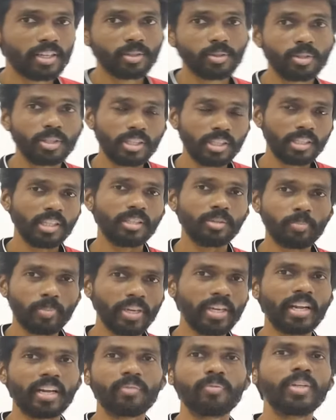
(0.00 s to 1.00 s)
So this is the
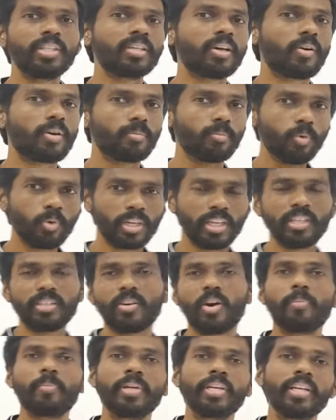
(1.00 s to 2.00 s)
speed at which our moon is
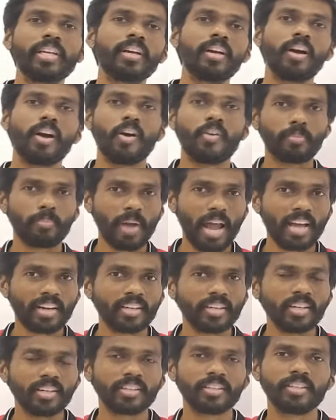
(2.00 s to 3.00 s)
orbiting our planet
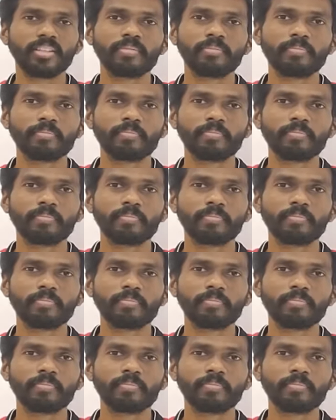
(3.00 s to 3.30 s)
Earth.